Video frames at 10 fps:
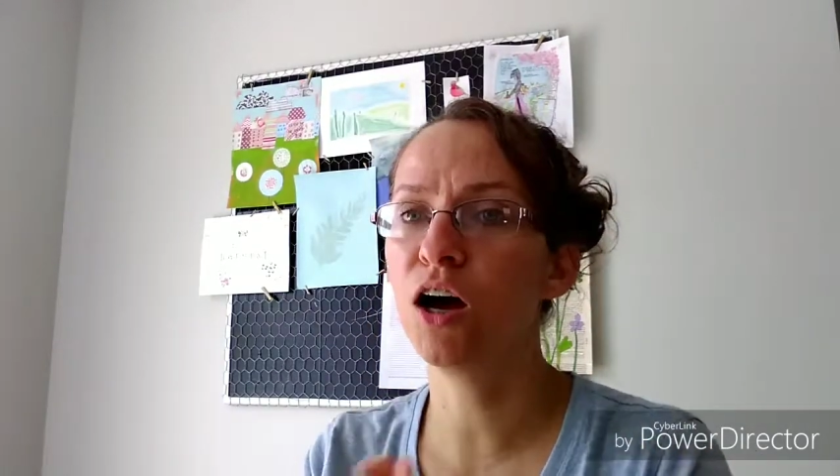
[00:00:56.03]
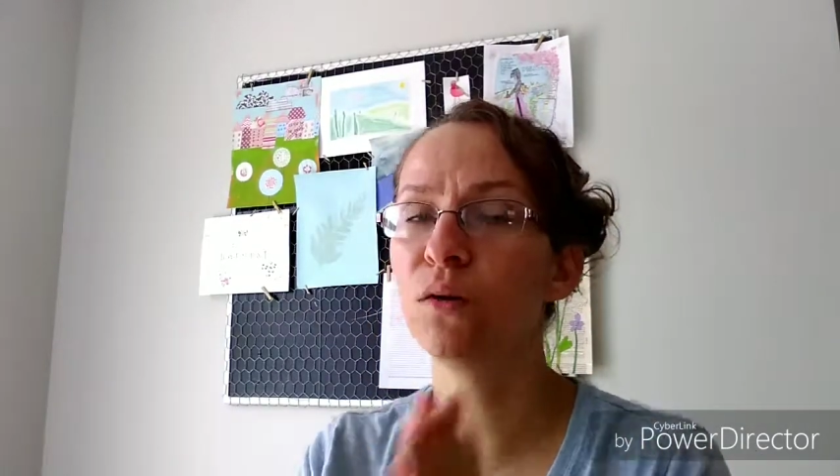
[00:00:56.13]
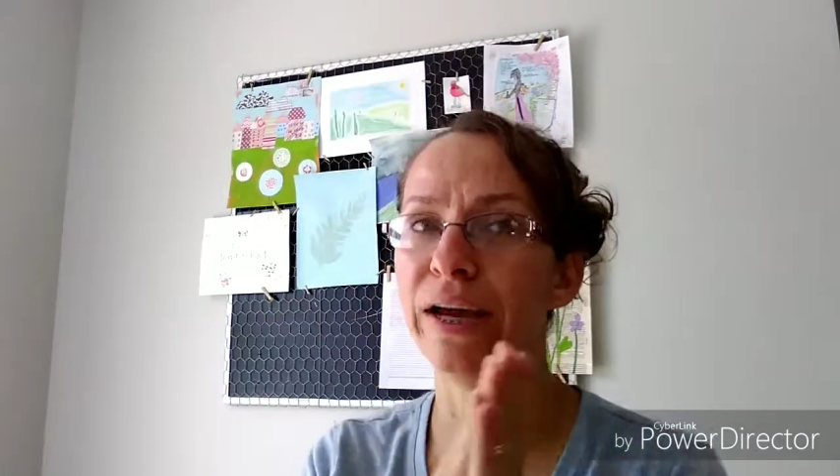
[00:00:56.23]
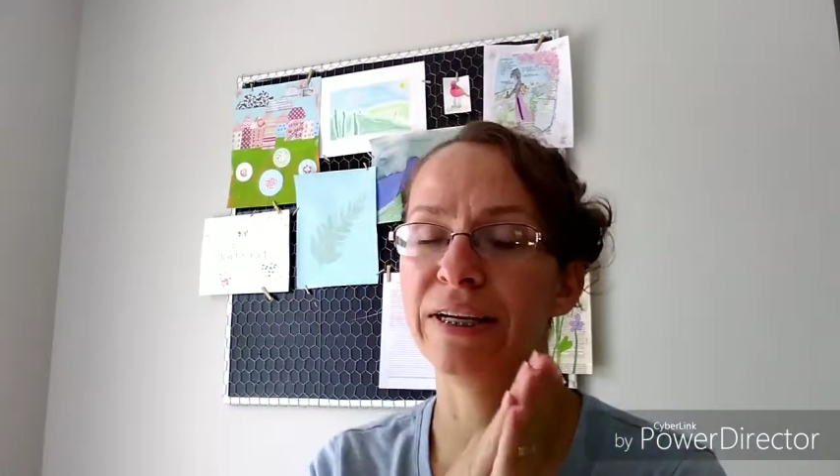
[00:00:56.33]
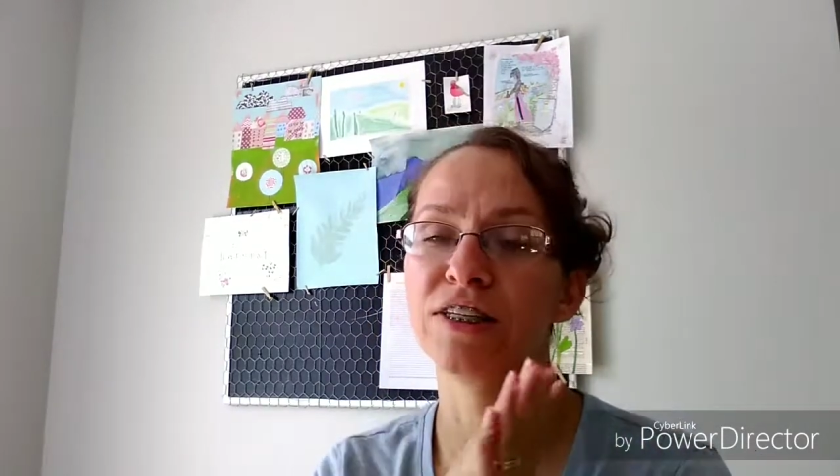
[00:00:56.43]

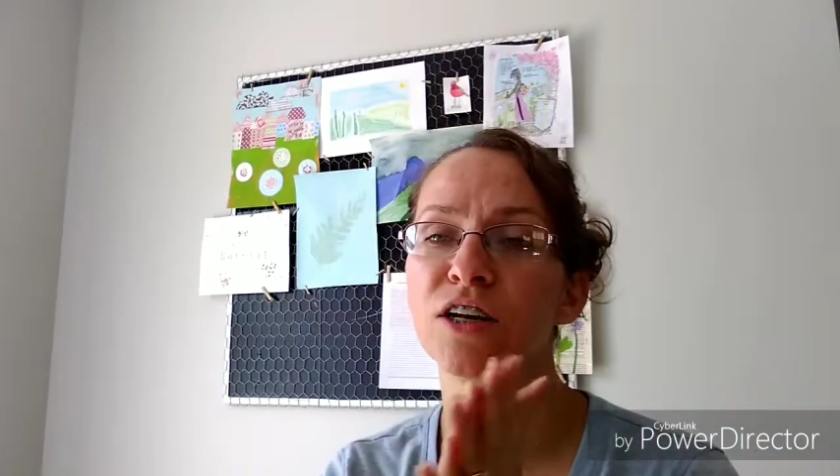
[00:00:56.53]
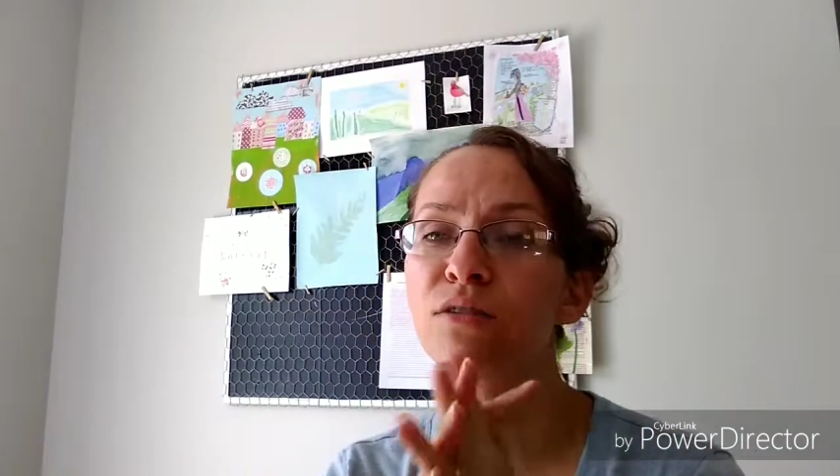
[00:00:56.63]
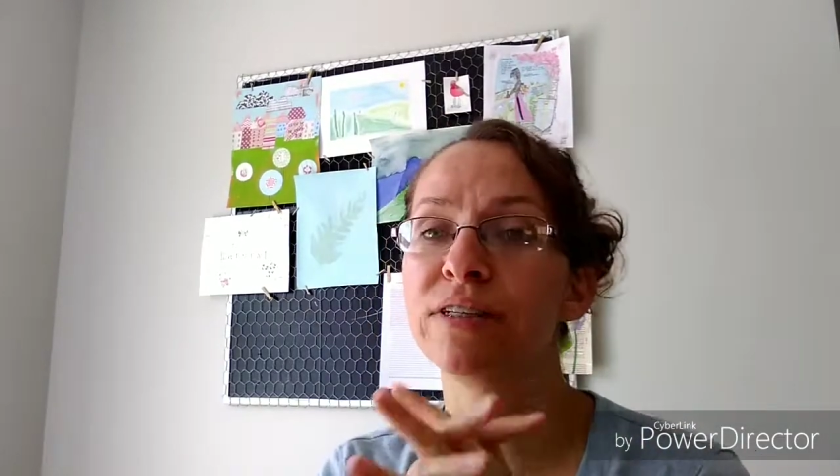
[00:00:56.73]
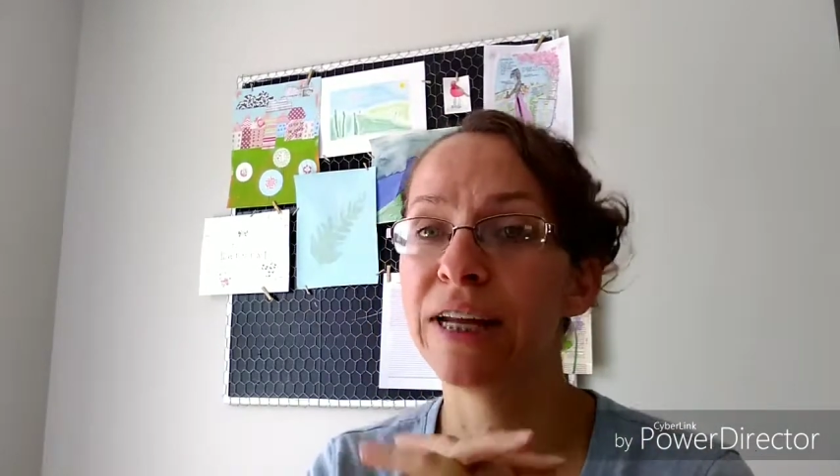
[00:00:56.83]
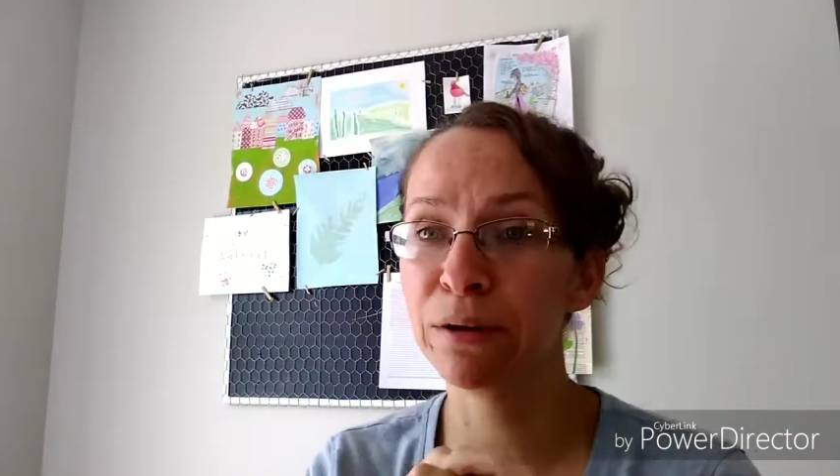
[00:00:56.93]
okay,
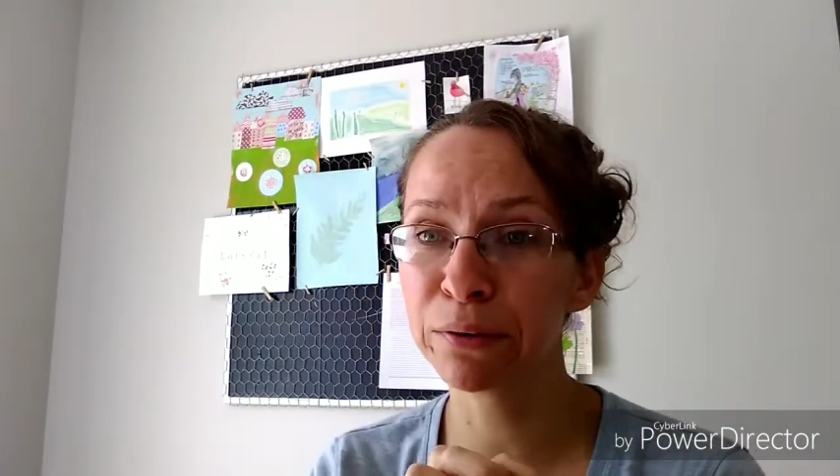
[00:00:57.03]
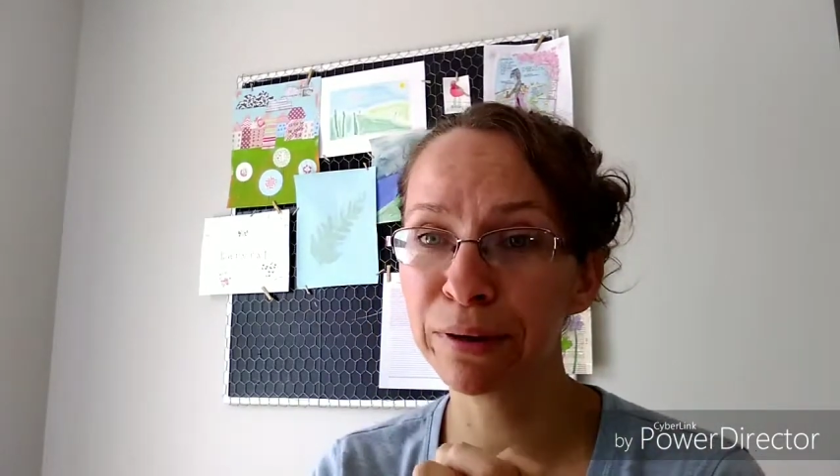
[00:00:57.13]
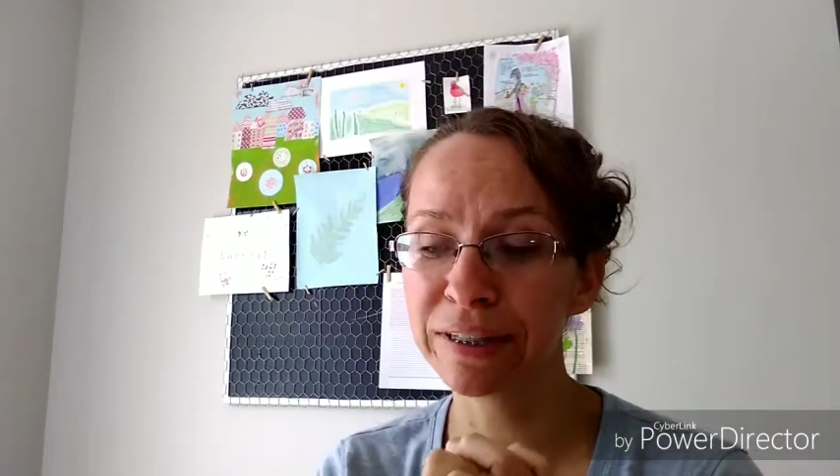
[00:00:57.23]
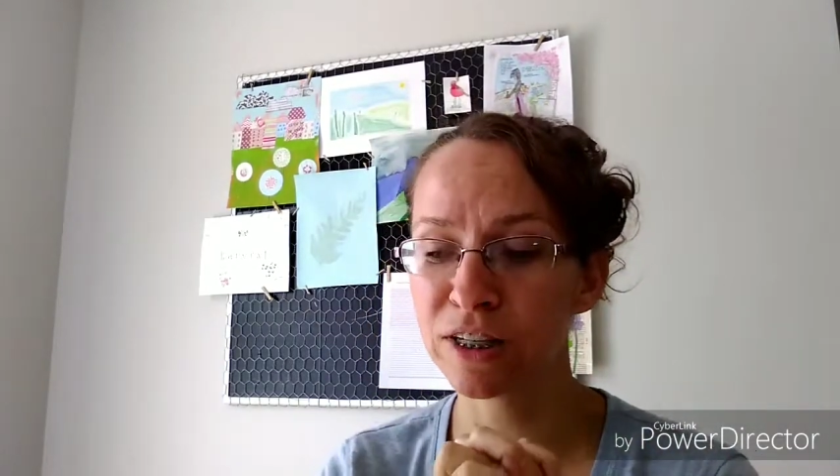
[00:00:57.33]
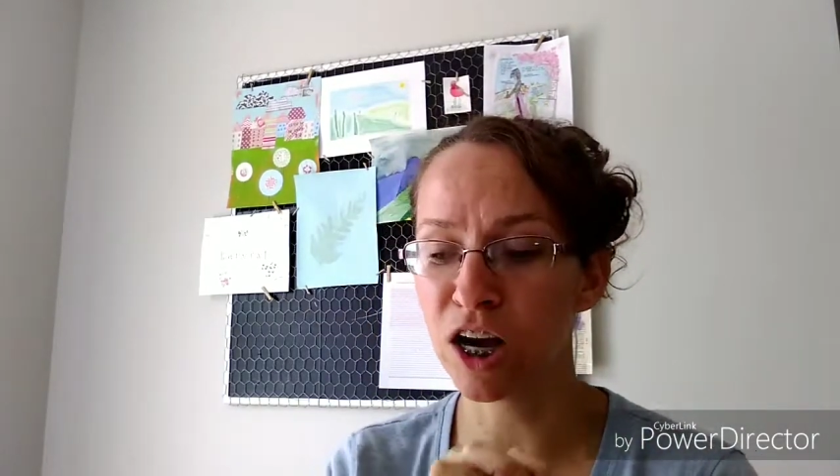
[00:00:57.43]
so today we're
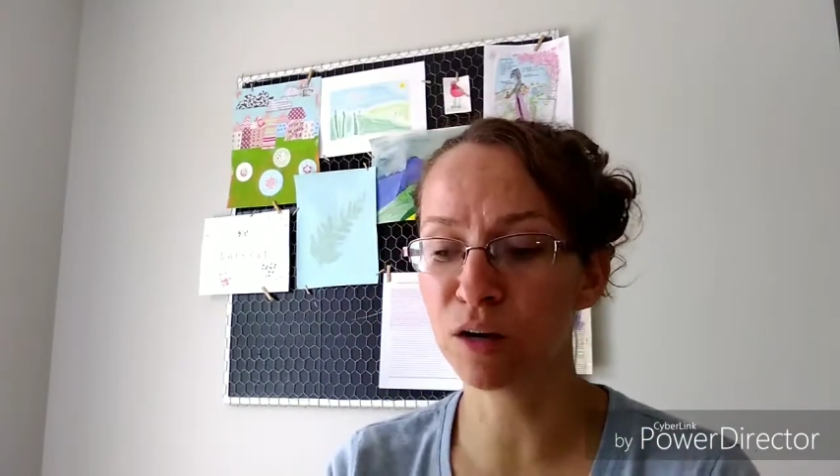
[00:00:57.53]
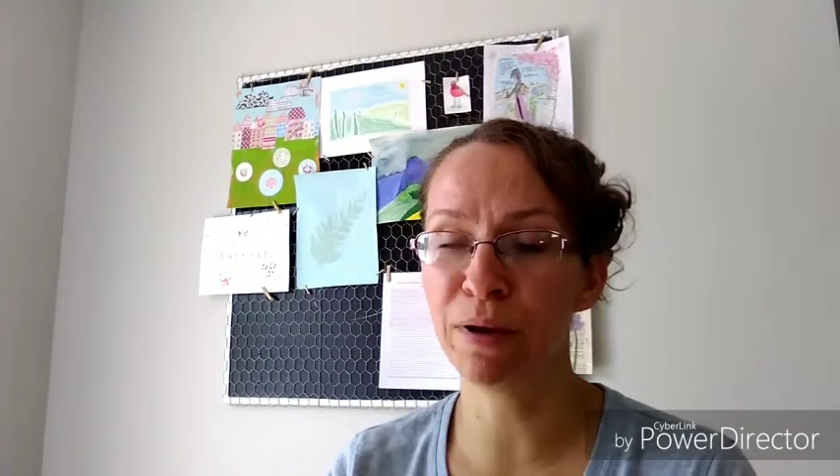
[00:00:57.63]
going to talk